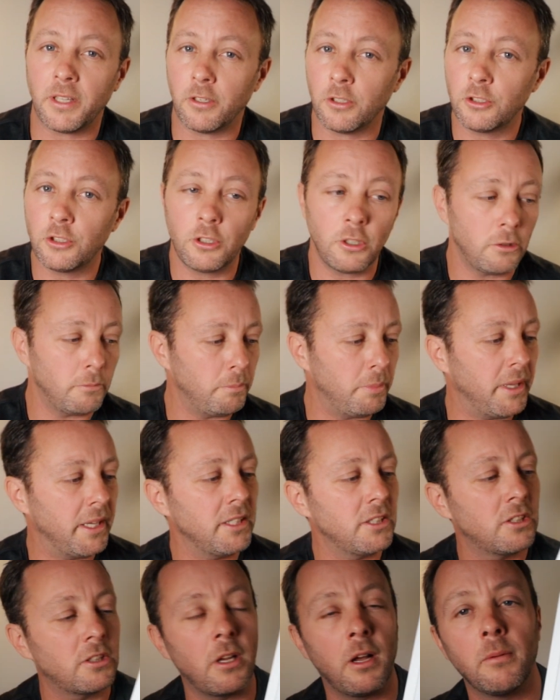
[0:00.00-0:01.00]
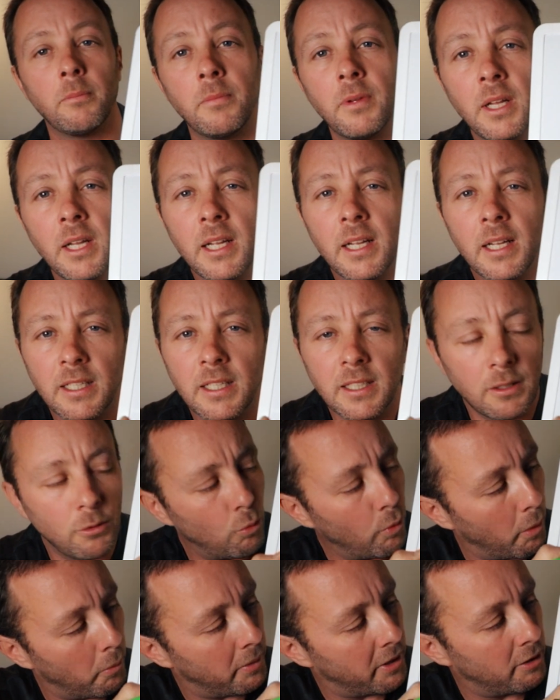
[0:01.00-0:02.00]
There should be some,
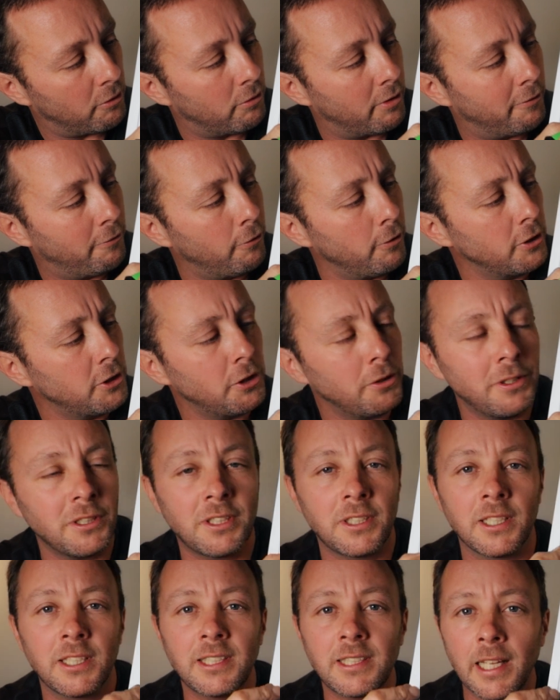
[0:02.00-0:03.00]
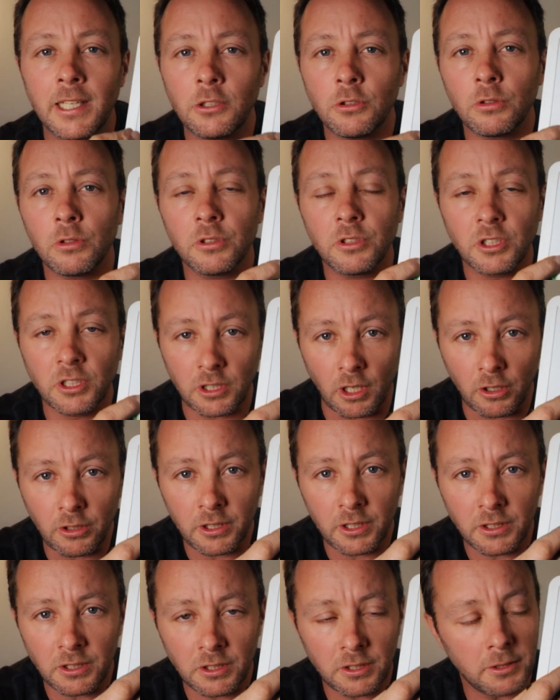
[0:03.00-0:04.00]
what we refer to as the central
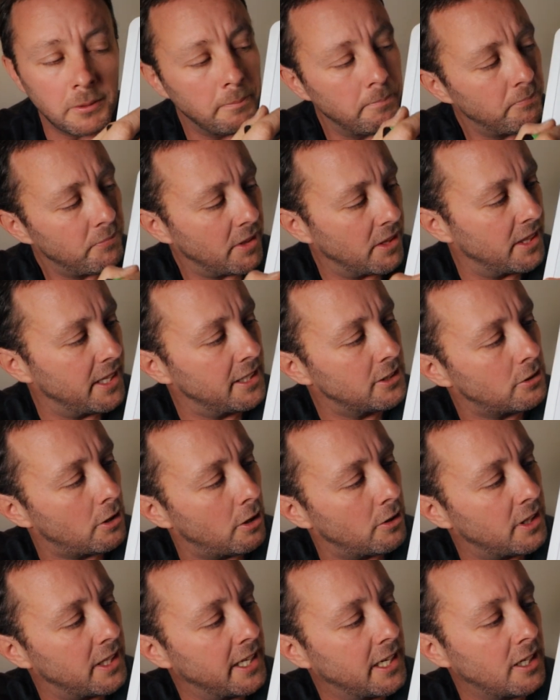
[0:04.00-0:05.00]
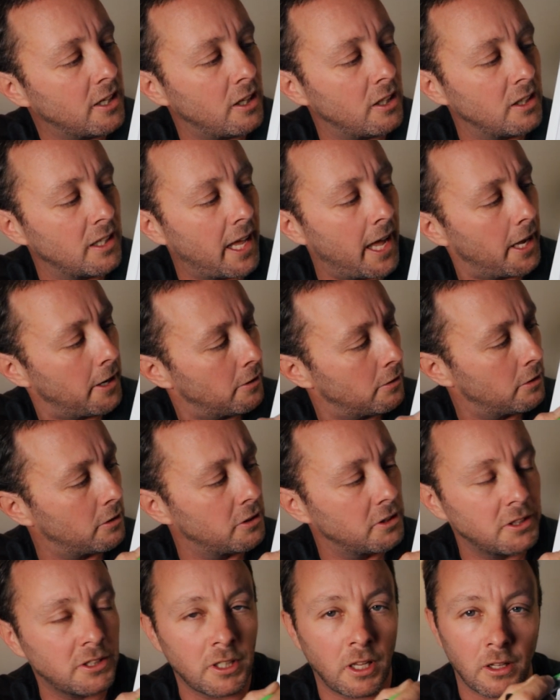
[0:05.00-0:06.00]
sulcus, and these are the
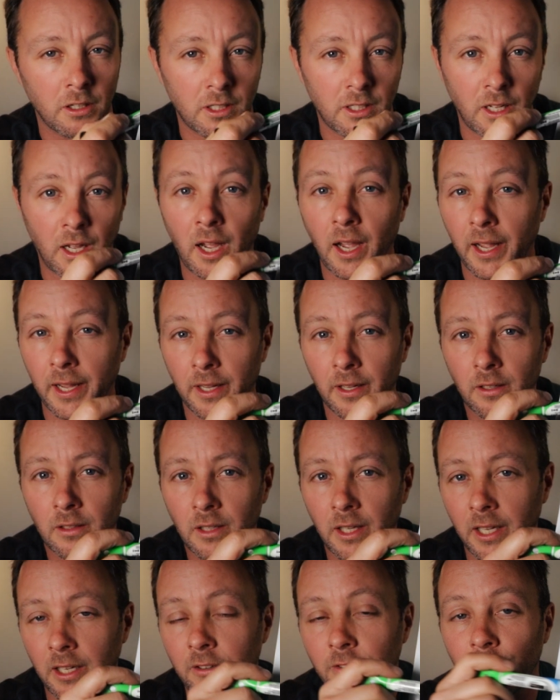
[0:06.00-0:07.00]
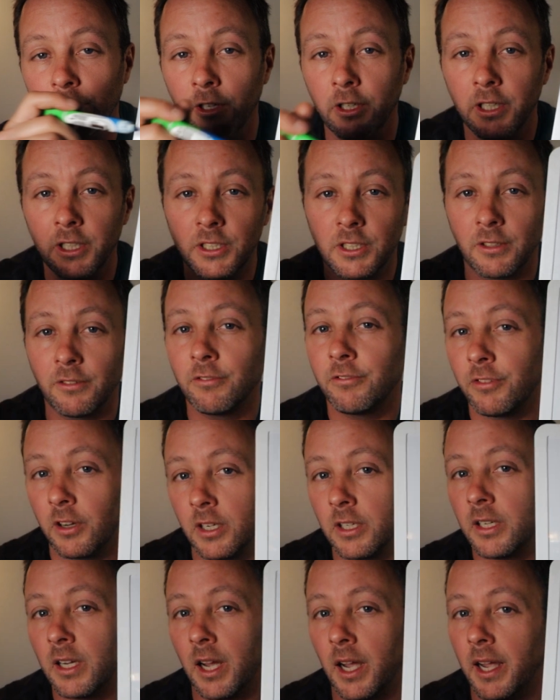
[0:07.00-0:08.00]
collateral sulci, like fungus and
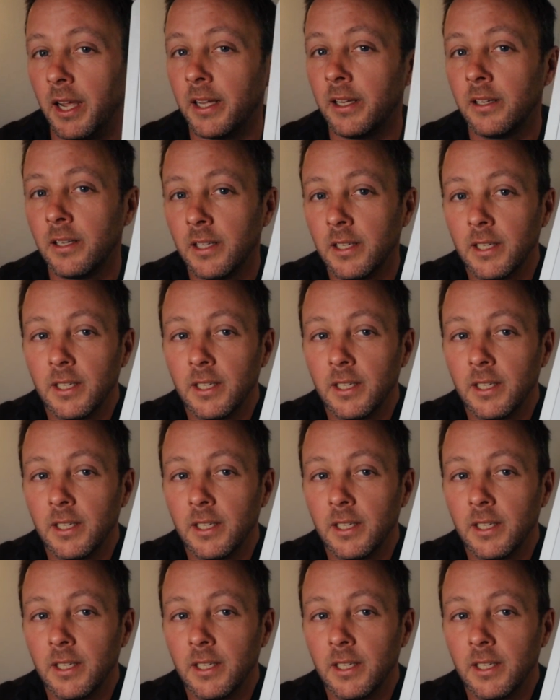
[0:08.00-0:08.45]
fungi.